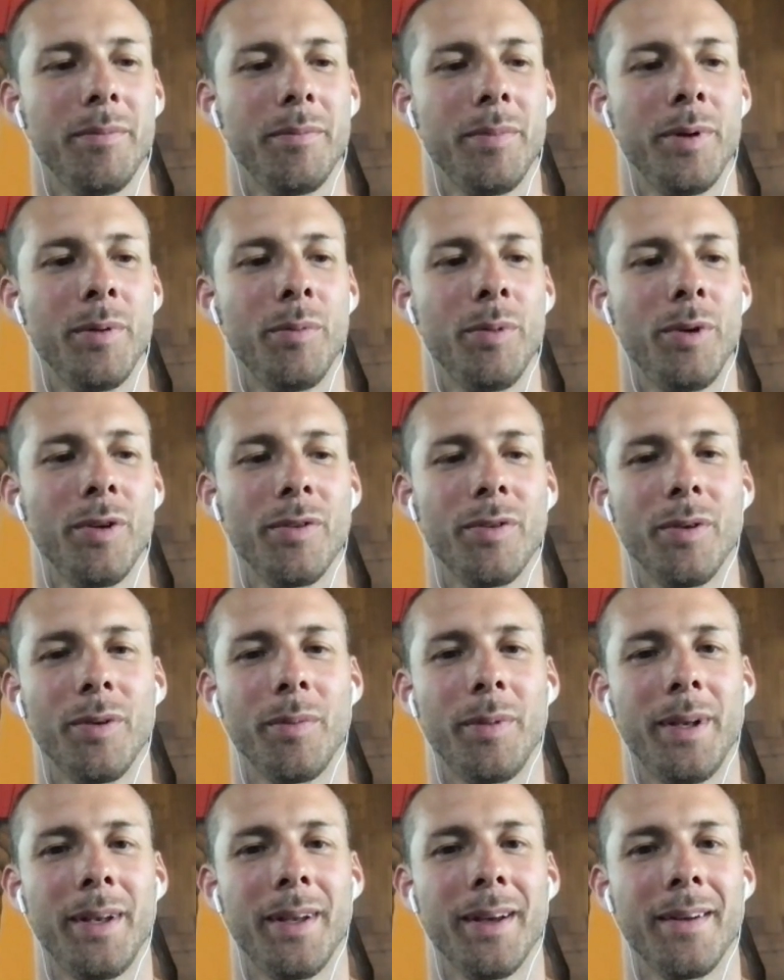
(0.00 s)
beautiful to
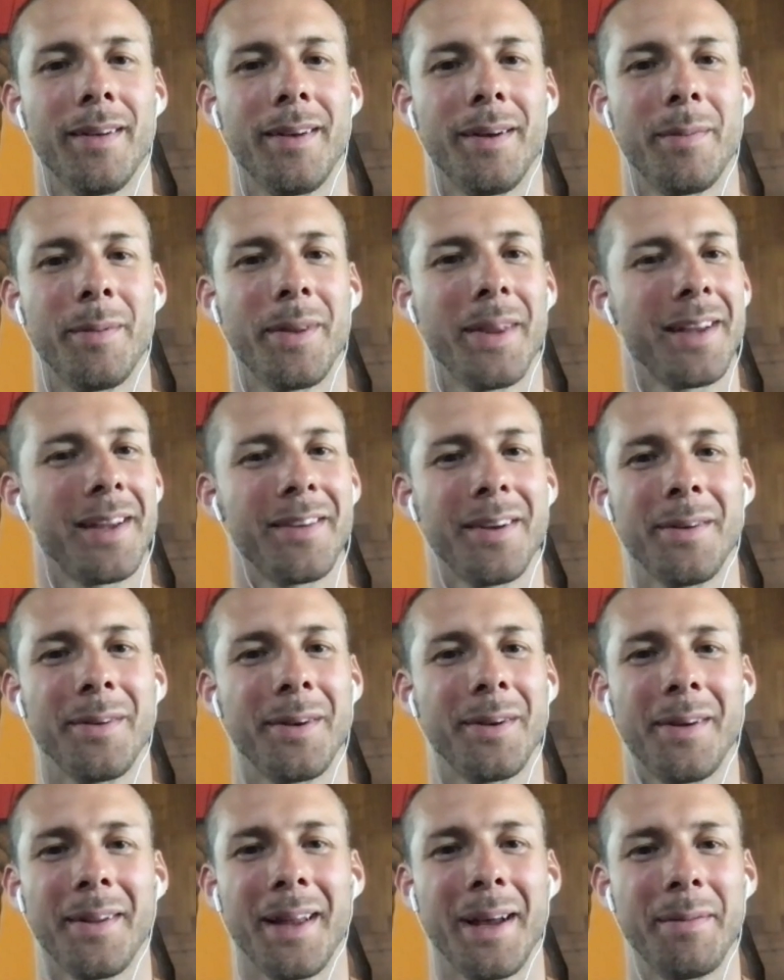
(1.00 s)
be down here, but that's how
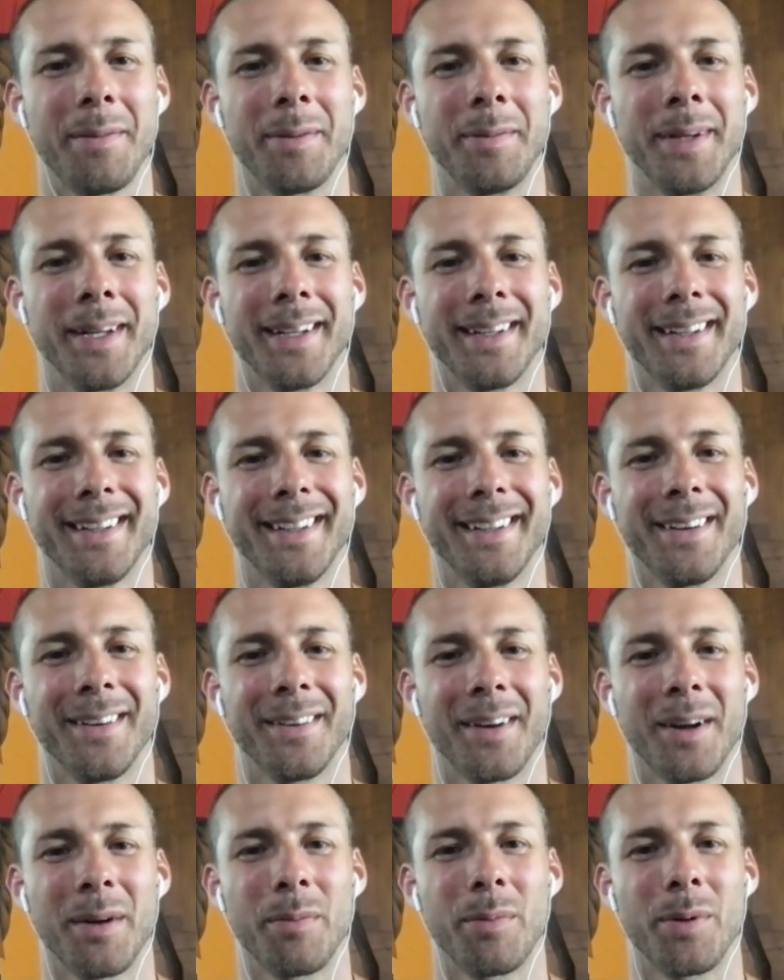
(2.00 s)
it all happened. Yeah, it
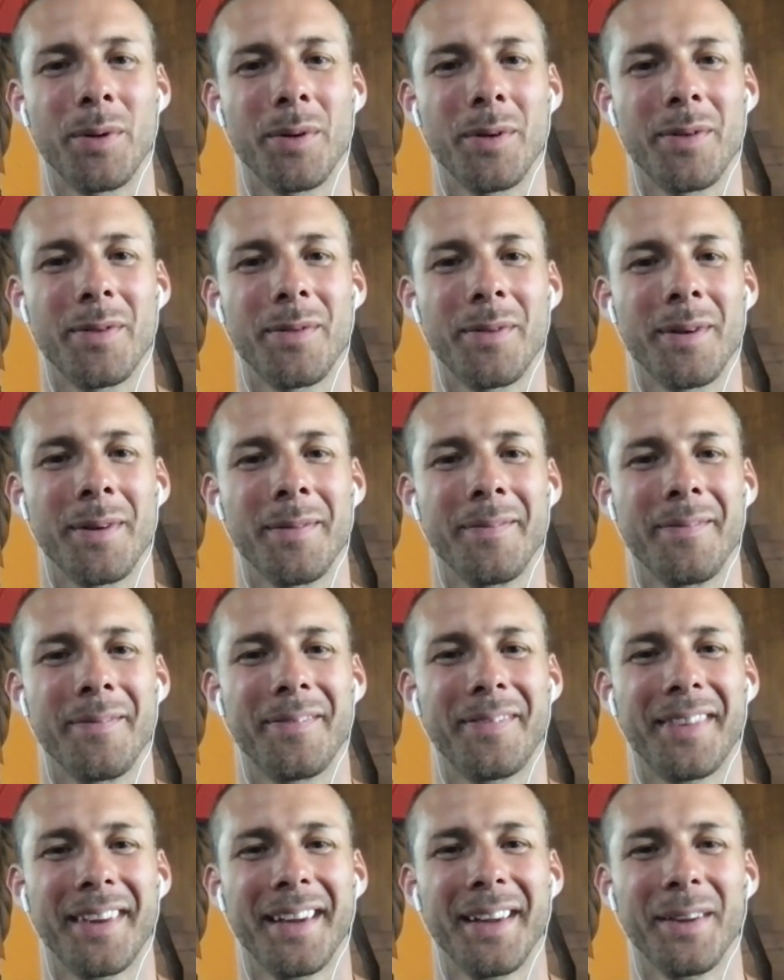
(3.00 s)
all got birthed
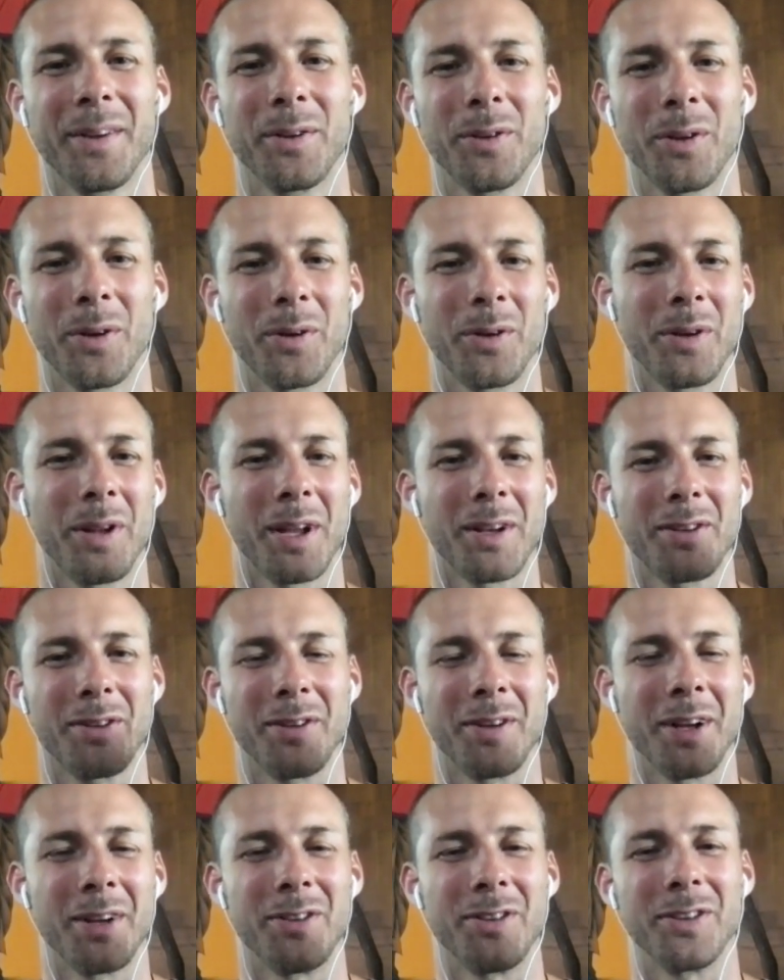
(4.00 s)
from those little
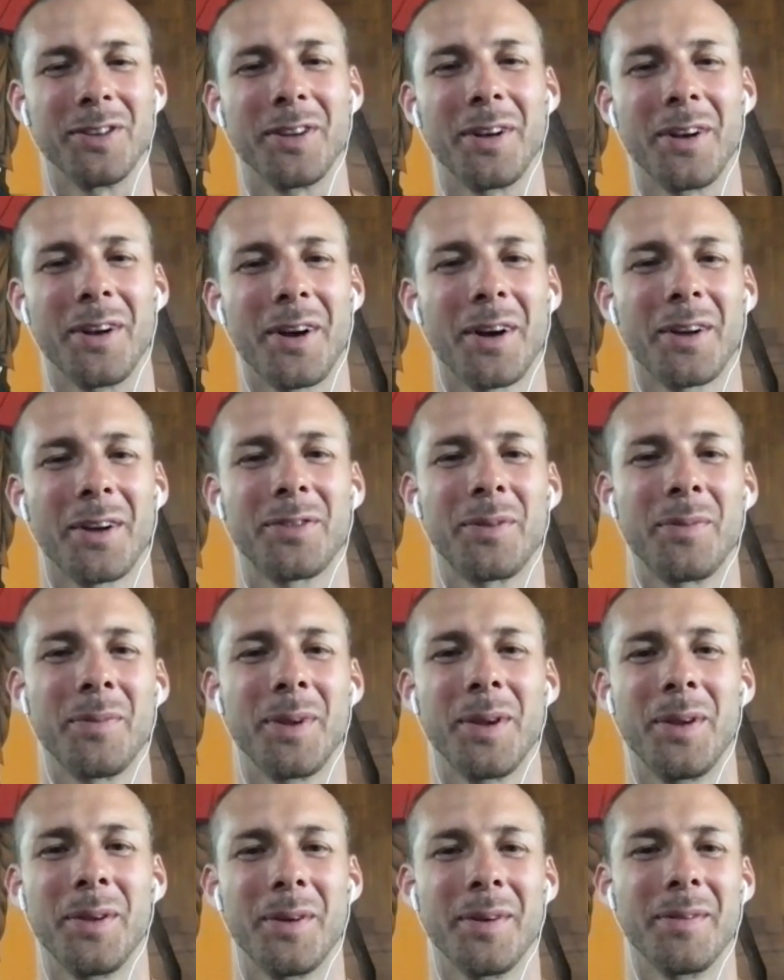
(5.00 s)
nudges and knocks from
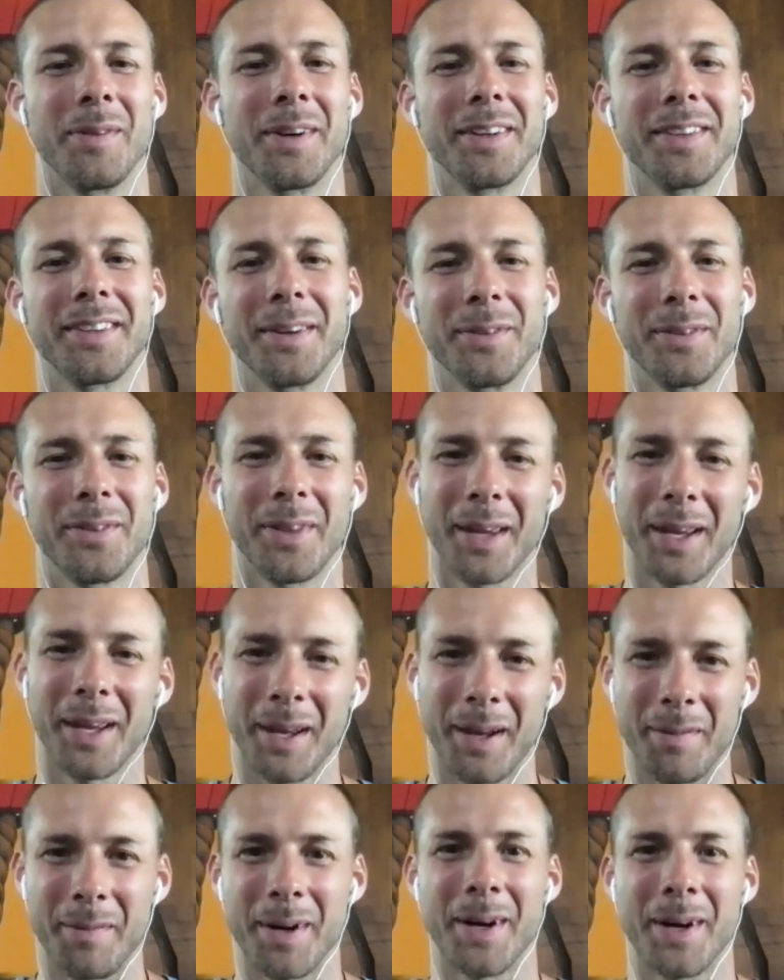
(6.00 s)
the universe. I was
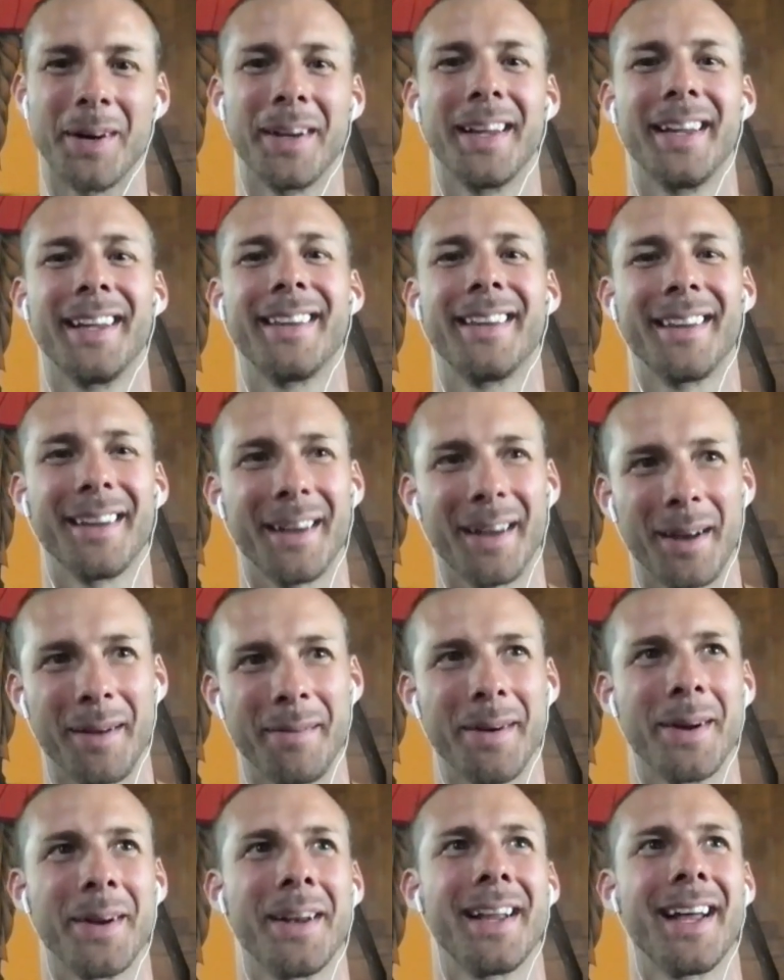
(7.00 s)
thinking about it,
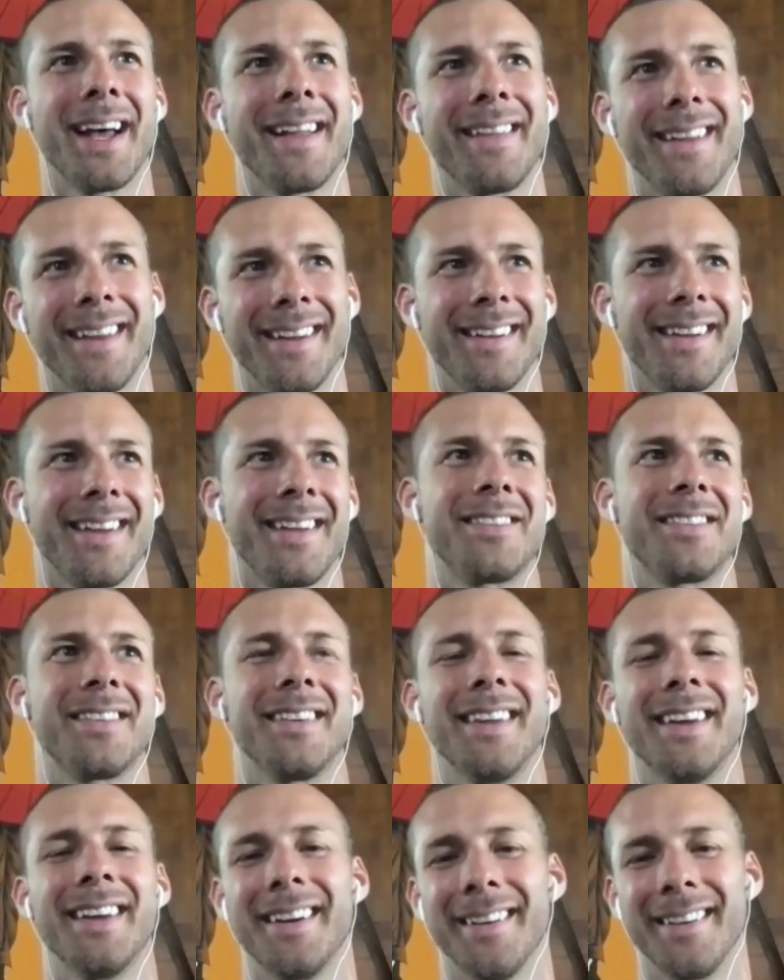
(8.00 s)
had the
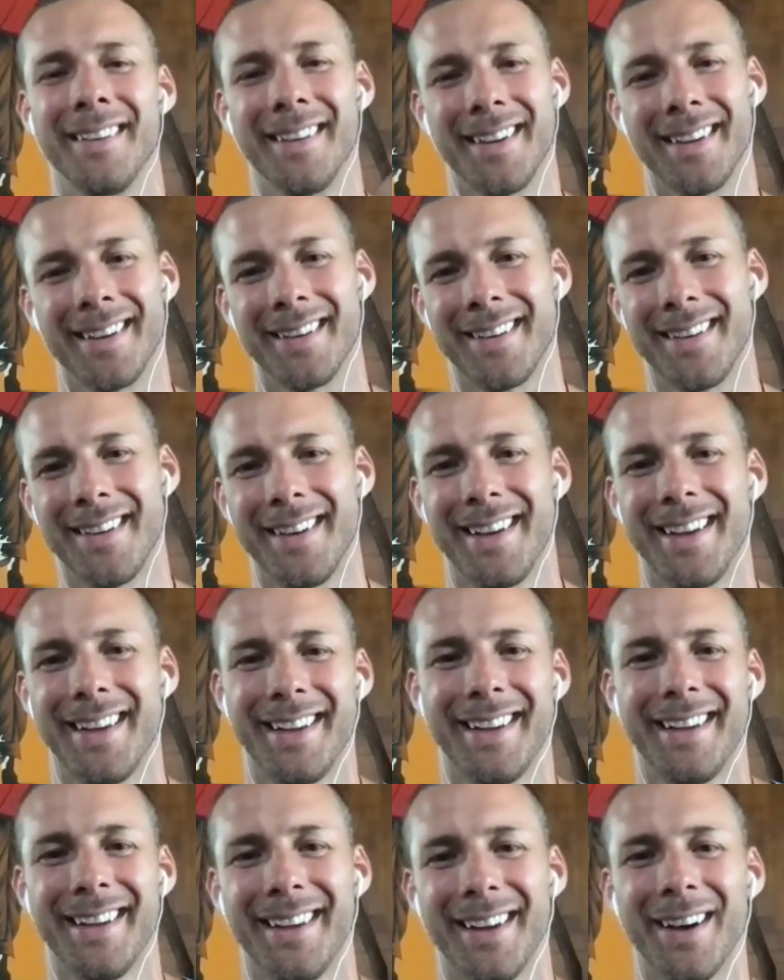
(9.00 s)
intention there, and then
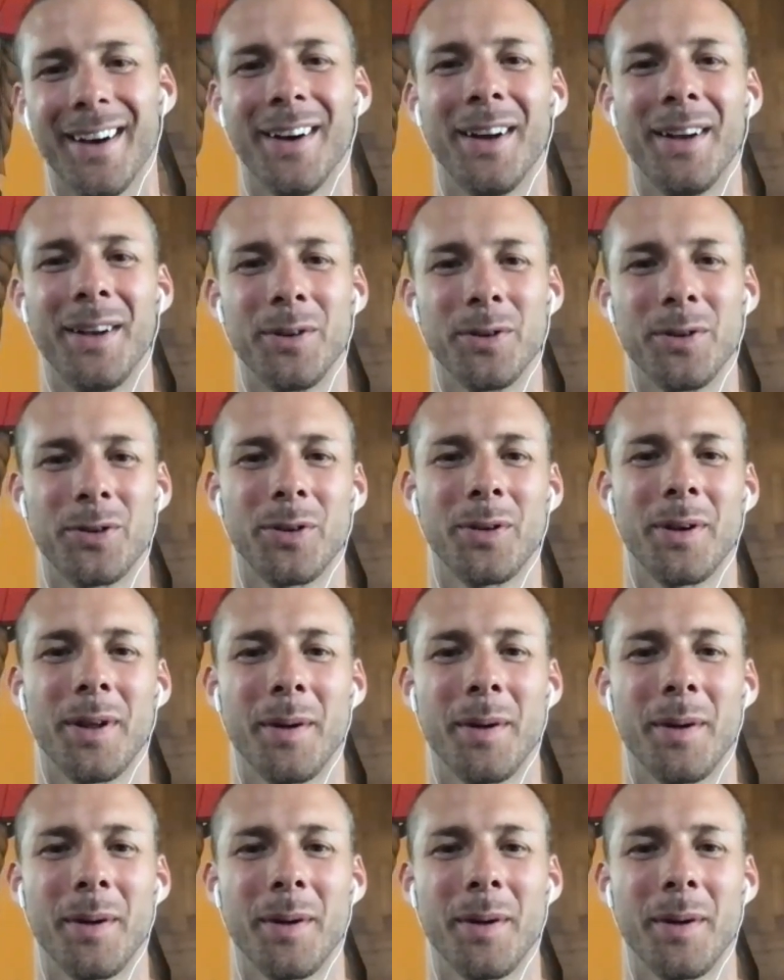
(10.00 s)
Henio showed